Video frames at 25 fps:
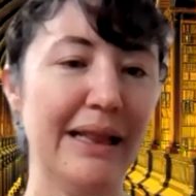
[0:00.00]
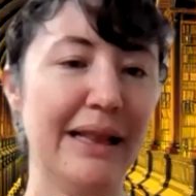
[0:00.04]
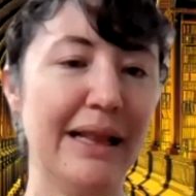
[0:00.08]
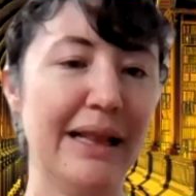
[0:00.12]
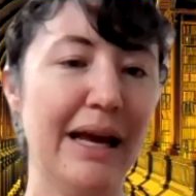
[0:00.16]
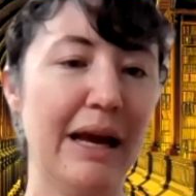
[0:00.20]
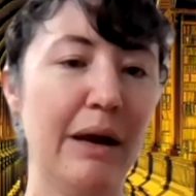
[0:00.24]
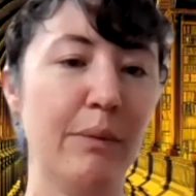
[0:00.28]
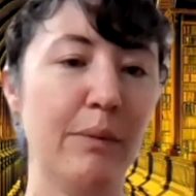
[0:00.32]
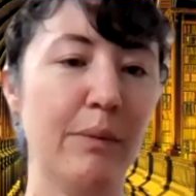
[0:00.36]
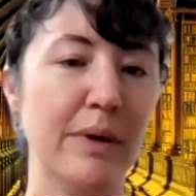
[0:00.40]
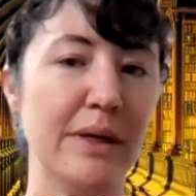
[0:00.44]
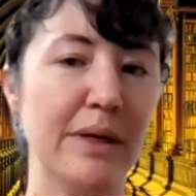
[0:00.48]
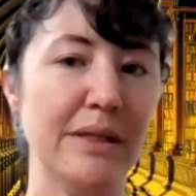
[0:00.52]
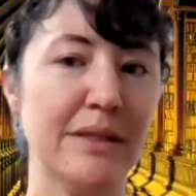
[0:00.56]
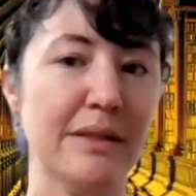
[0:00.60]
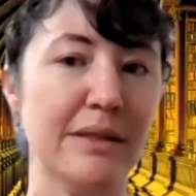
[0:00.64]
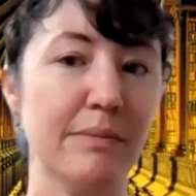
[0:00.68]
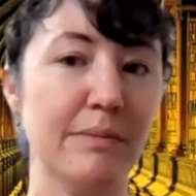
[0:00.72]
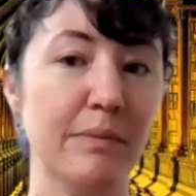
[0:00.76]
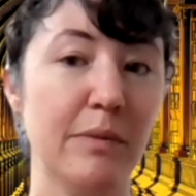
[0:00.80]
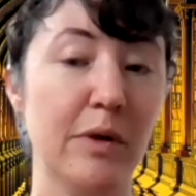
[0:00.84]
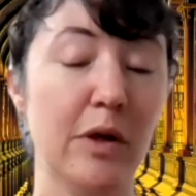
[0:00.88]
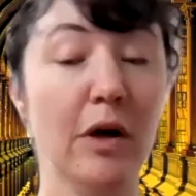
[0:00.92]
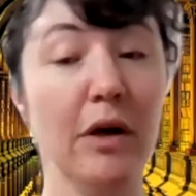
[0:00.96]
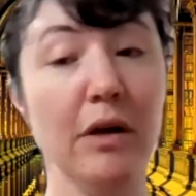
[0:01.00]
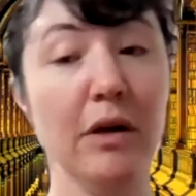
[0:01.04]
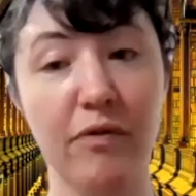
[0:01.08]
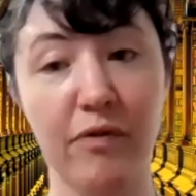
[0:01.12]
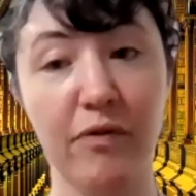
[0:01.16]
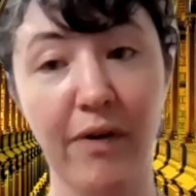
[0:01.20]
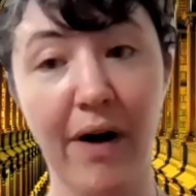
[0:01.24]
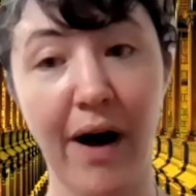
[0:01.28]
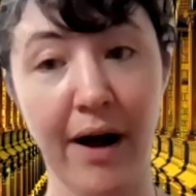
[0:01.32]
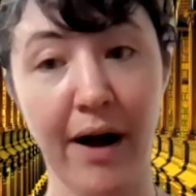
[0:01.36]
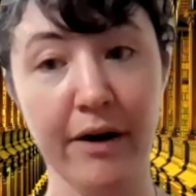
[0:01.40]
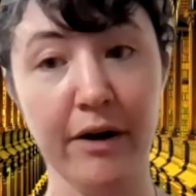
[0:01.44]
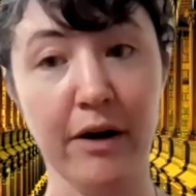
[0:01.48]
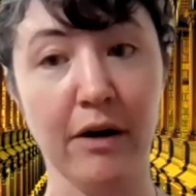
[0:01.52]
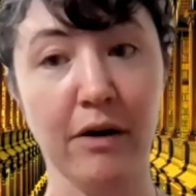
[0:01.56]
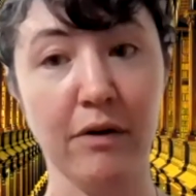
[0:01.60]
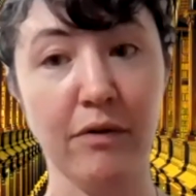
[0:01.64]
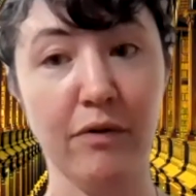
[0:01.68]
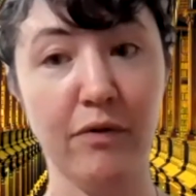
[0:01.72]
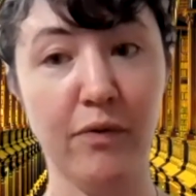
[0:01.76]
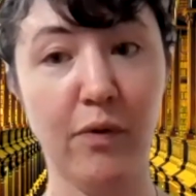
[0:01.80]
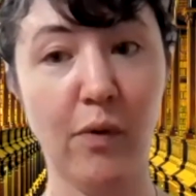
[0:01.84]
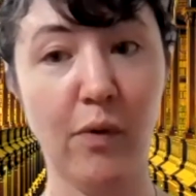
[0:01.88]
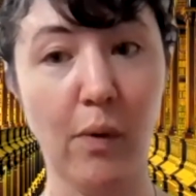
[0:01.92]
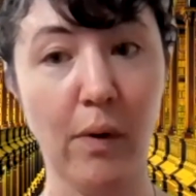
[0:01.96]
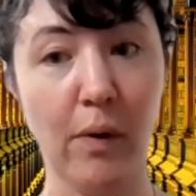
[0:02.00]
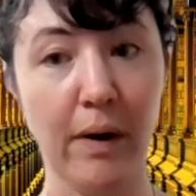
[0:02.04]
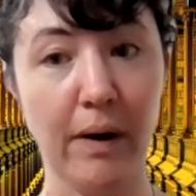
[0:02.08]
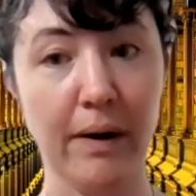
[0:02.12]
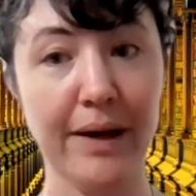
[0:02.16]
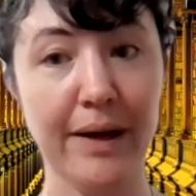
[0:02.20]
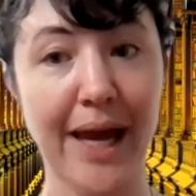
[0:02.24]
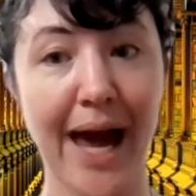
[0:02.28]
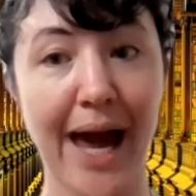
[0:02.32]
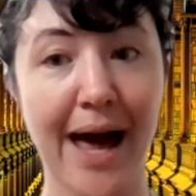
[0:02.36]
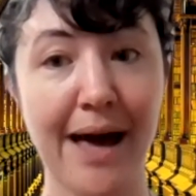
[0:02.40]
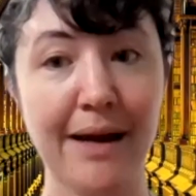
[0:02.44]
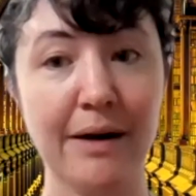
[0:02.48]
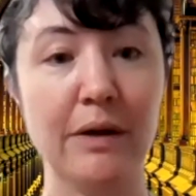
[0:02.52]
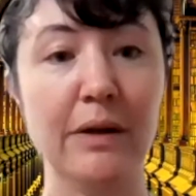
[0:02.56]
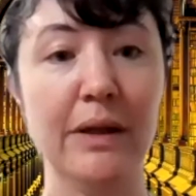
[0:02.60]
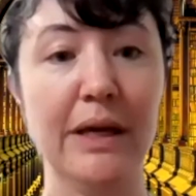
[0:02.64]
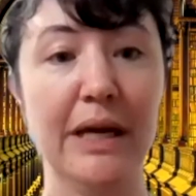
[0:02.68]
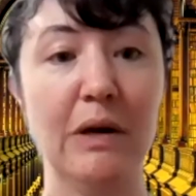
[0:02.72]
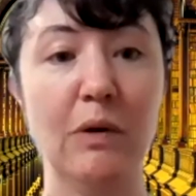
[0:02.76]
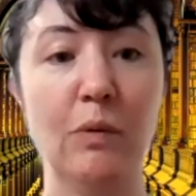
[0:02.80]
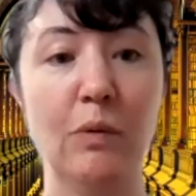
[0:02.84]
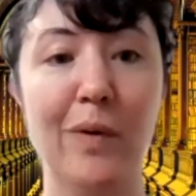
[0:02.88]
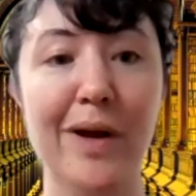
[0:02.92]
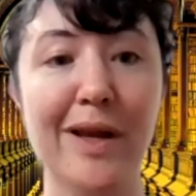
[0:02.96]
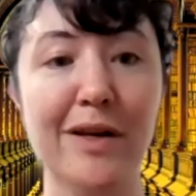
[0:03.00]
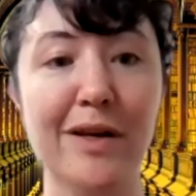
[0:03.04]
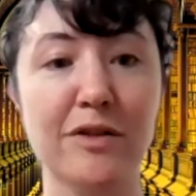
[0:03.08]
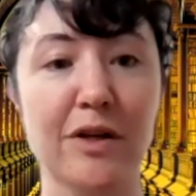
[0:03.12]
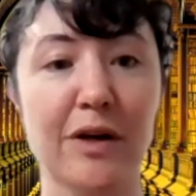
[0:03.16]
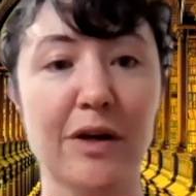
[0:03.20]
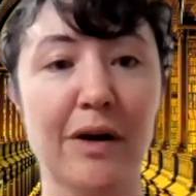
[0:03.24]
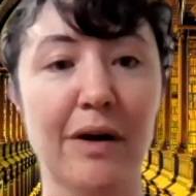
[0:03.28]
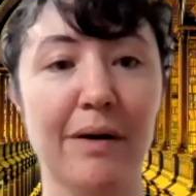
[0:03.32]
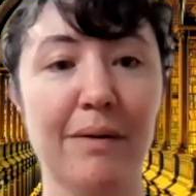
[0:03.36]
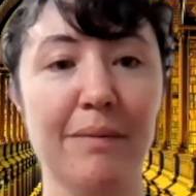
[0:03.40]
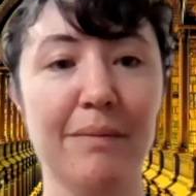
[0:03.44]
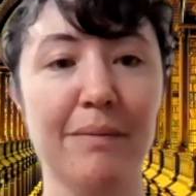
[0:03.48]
it was good fodder for cattle in winter.